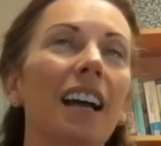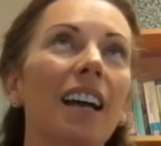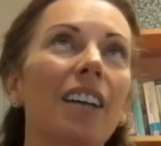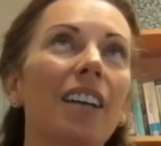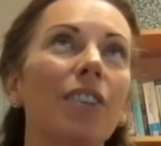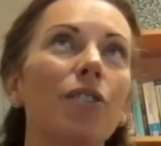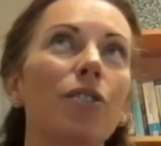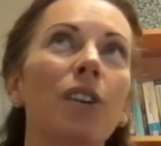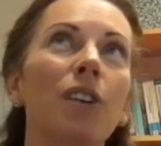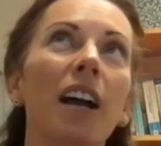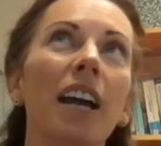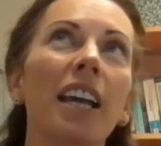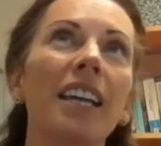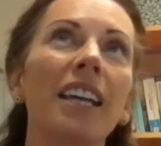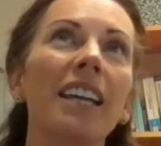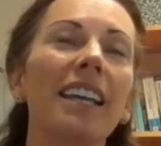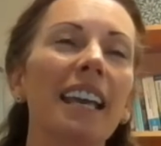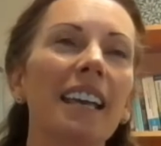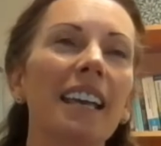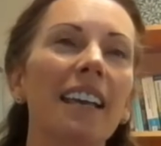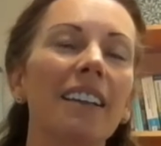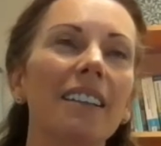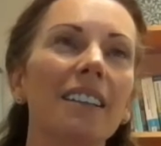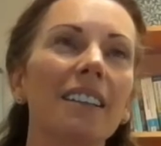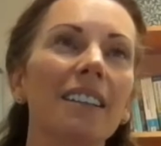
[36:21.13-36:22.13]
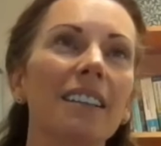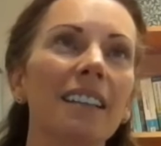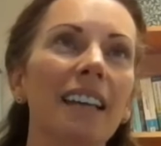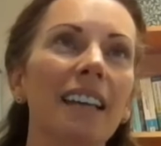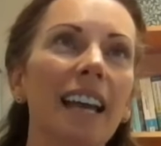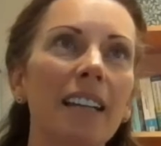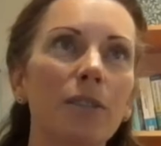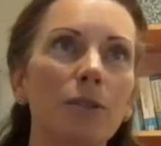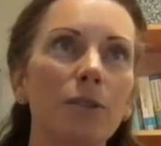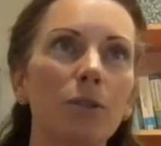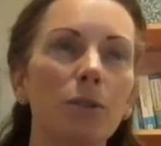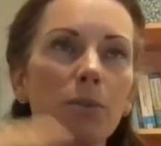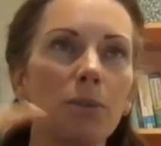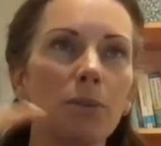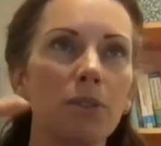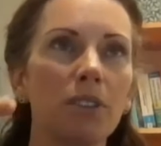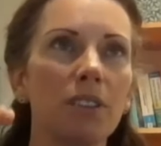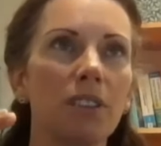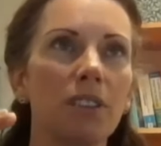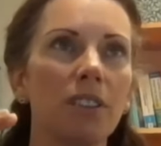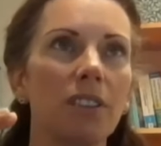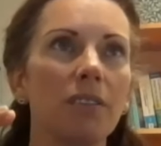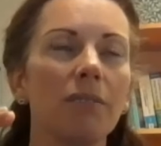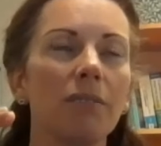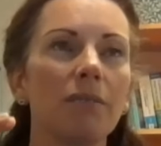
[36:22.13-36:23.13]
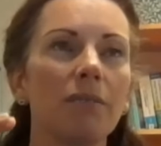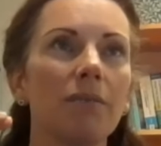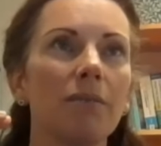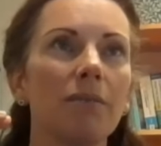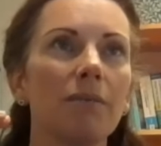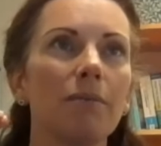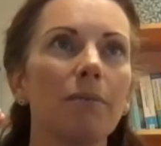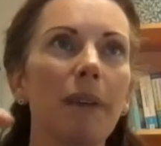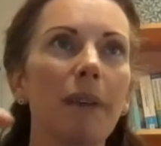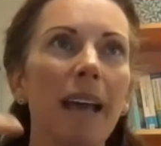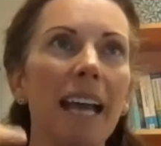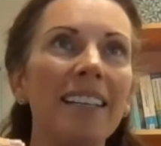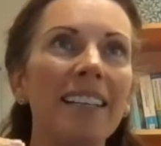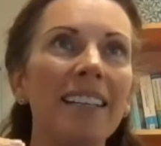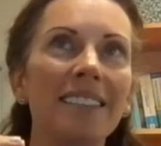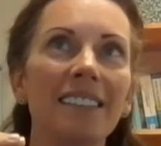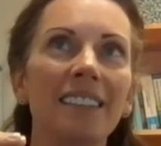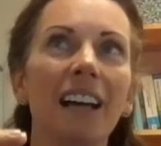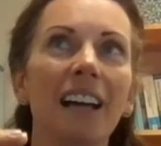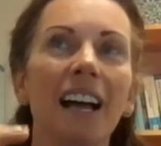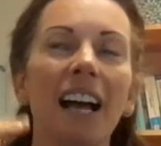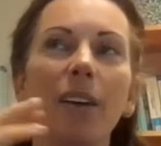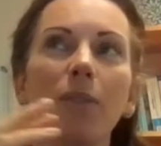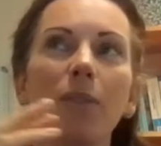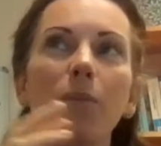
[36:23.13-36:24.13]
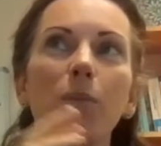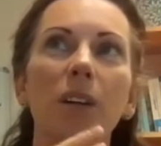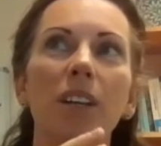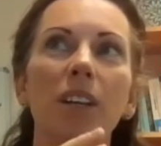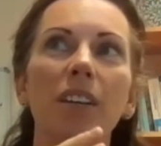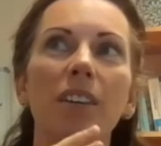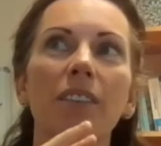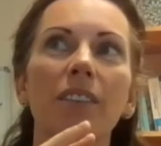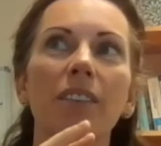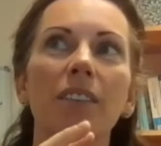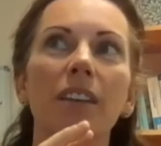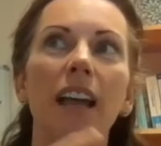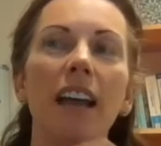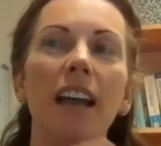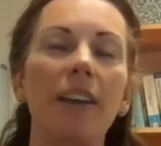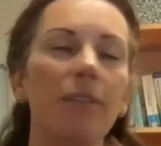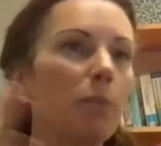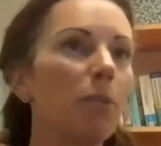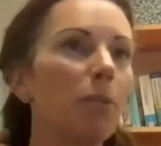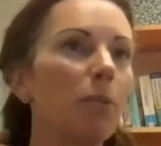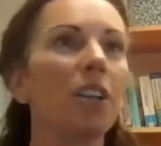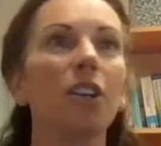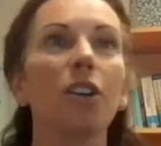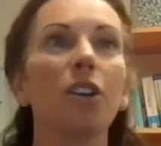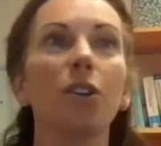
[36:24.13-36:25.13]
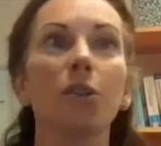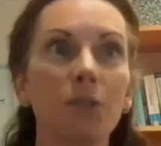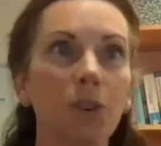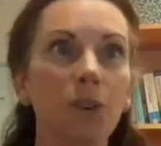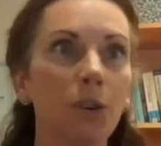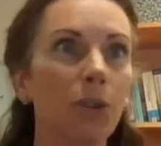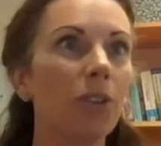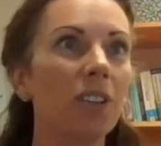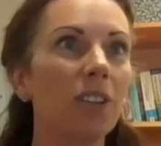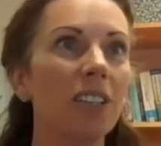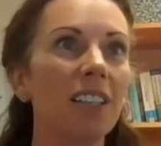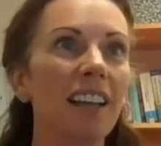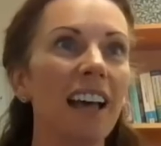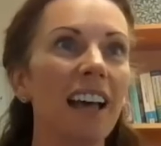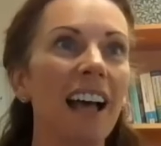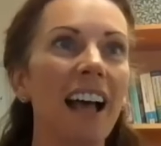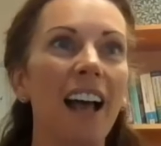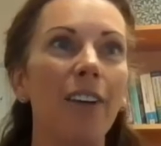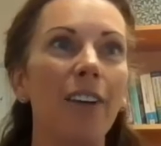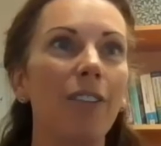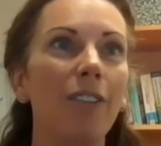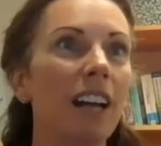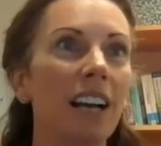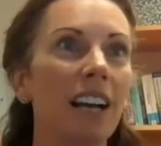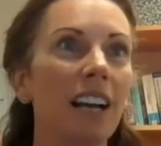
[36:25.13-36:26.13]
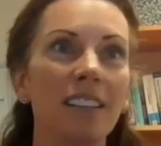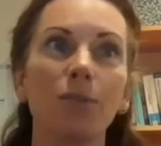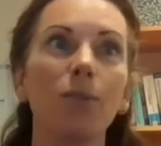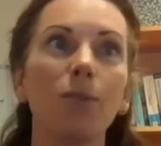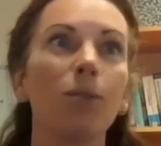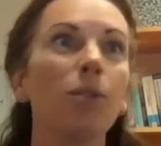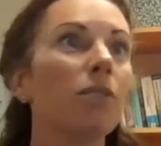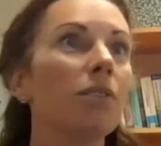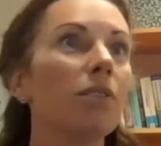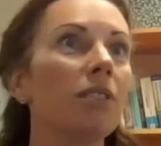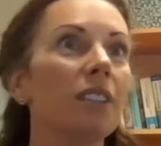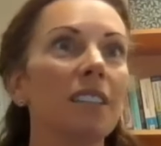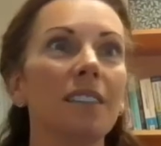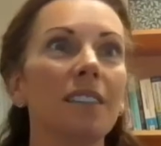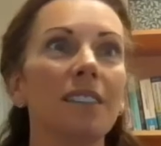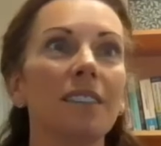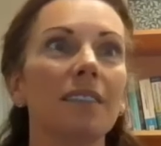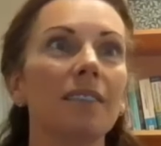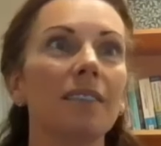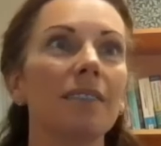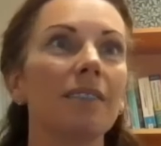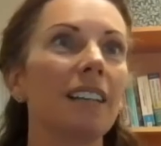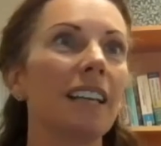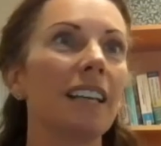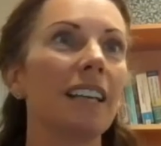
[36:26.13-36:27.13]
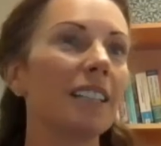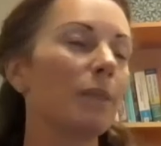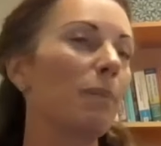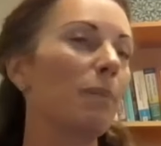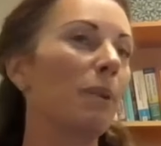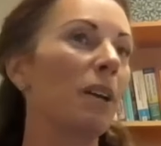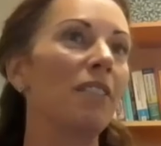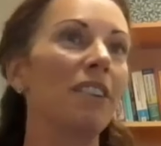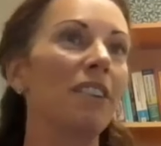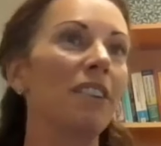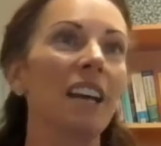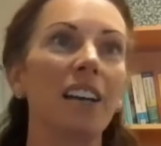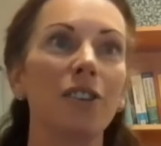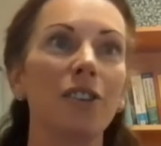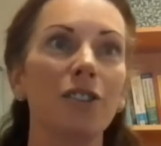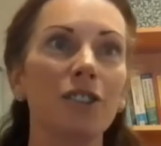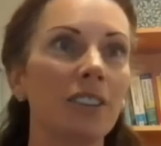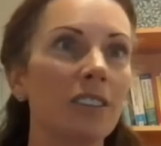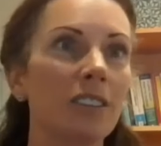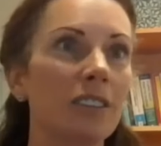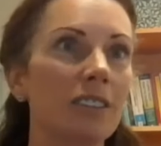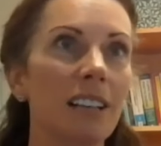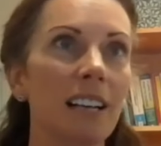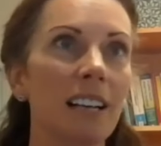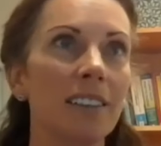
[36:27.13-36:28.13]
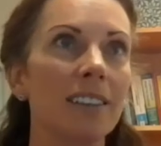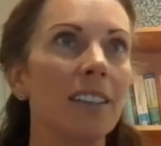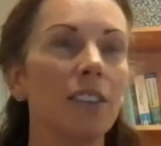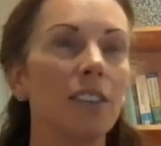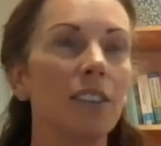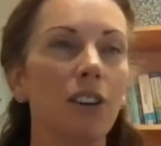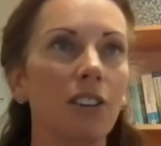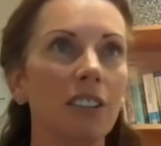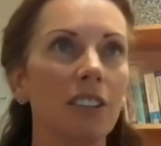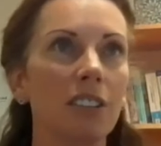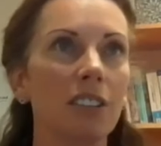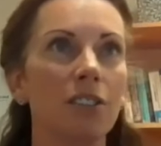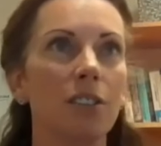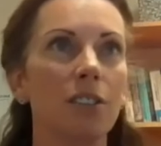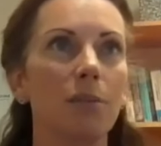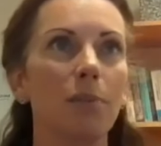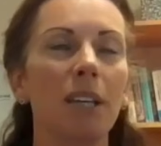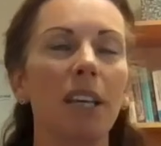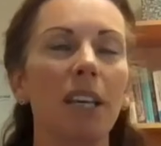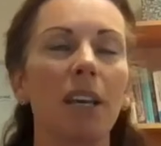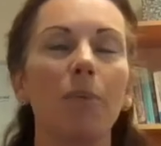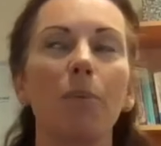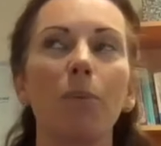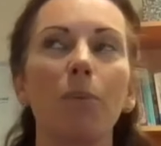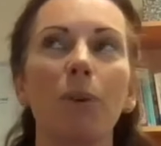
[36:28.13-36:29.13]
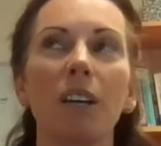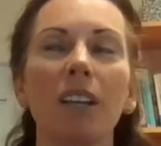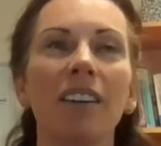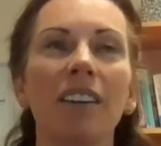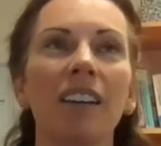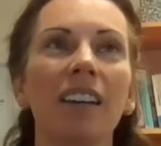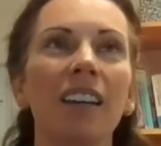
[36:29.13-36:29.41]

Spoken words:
try and get up to baseline with everybody who's already there and has all of this experiential and tacit knowledge to begin with.